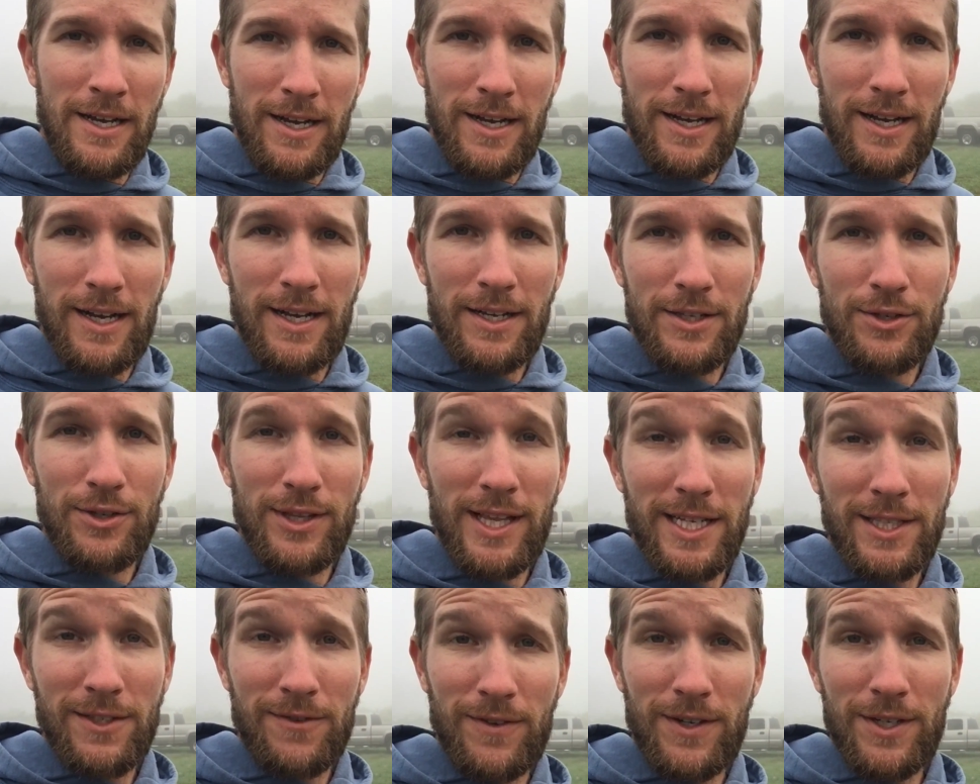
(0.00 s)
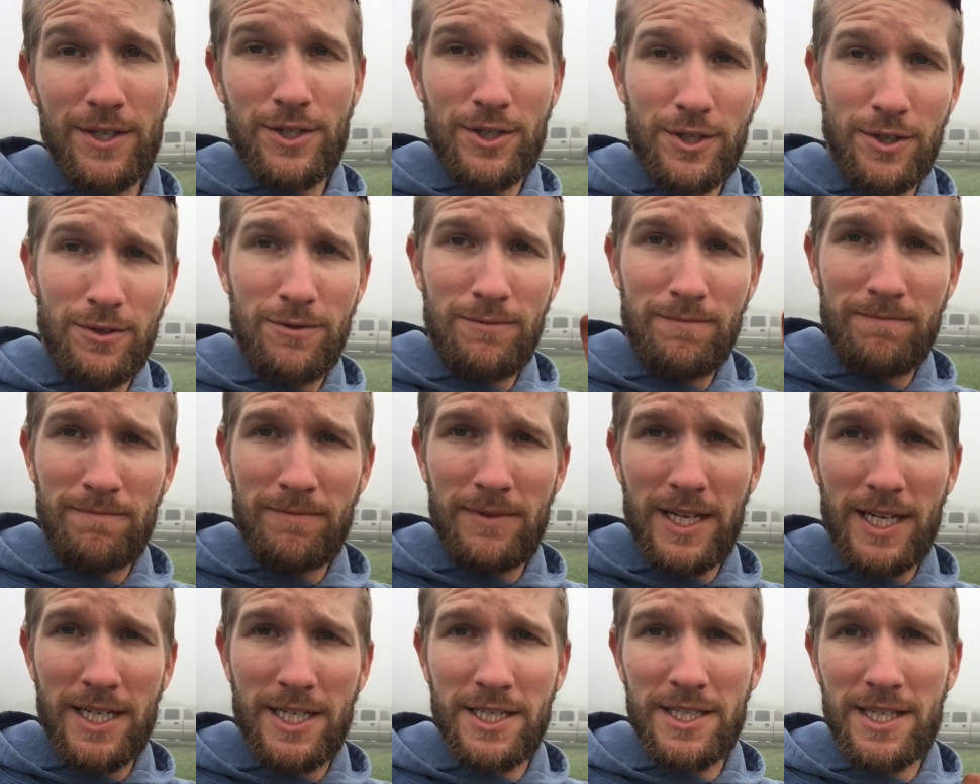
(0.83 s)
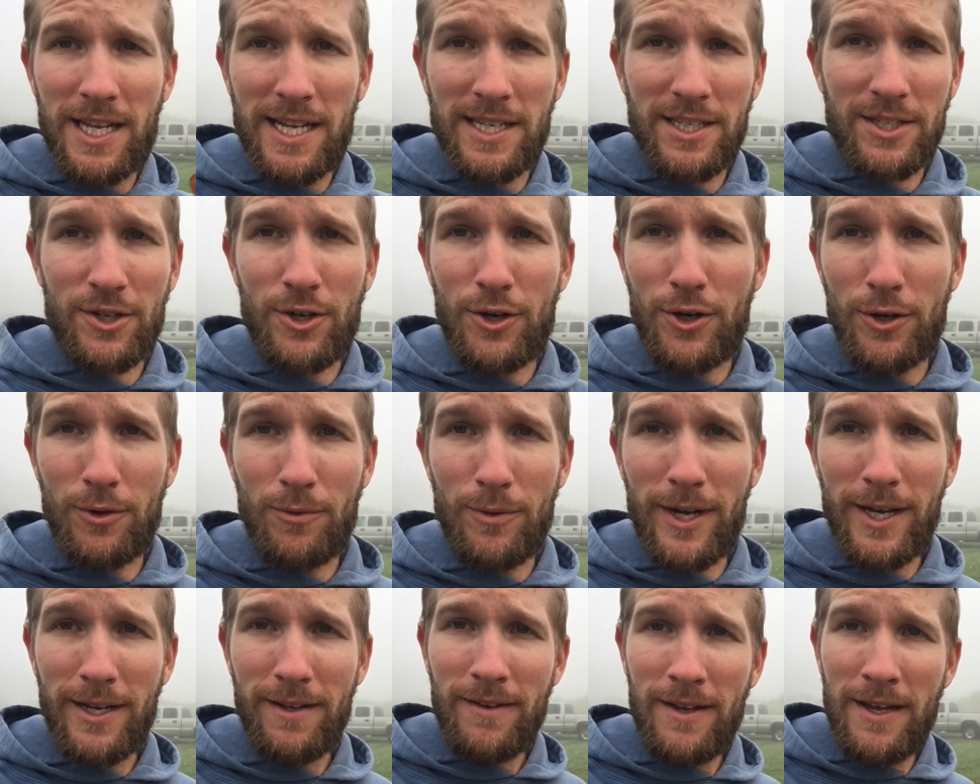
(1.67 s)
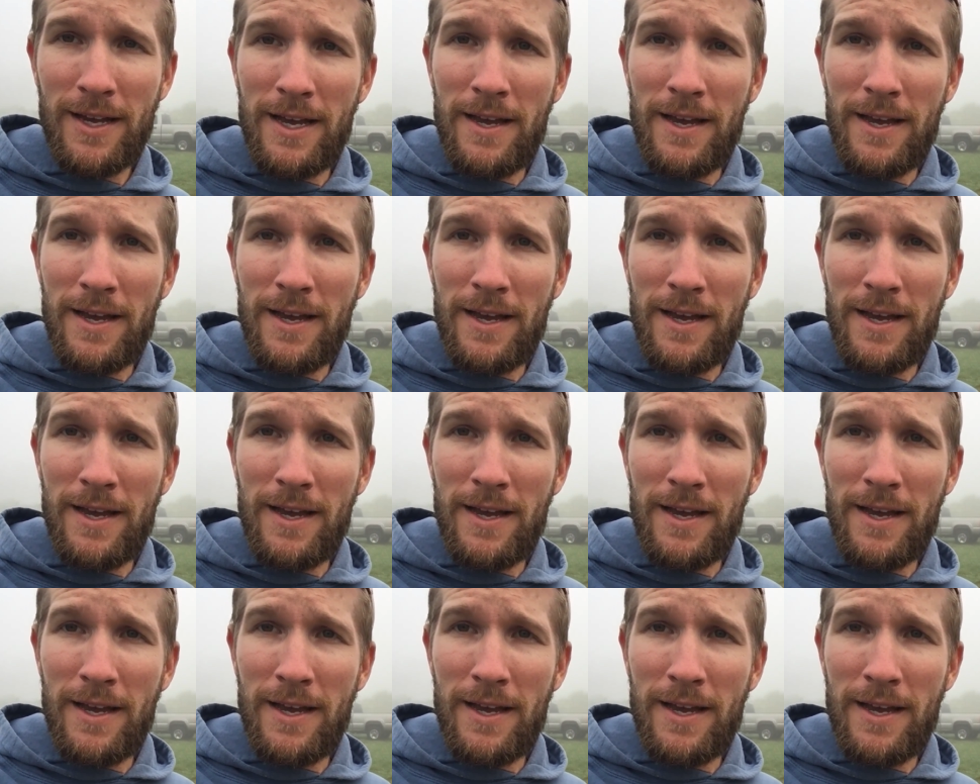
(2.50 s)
Uh, so that's fun too. It just hasn't gone away.